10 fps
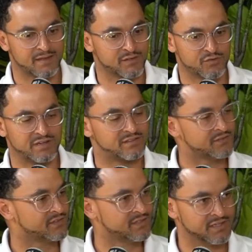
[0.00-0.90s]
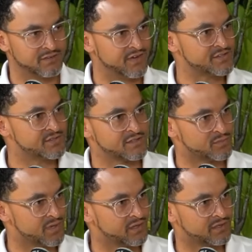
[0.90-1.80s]
creativity, the innovation you guys are
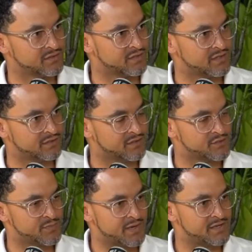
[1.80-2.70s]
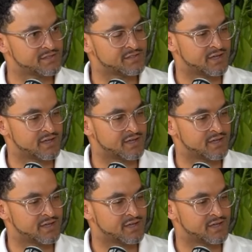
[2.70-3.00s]
bringing into the space.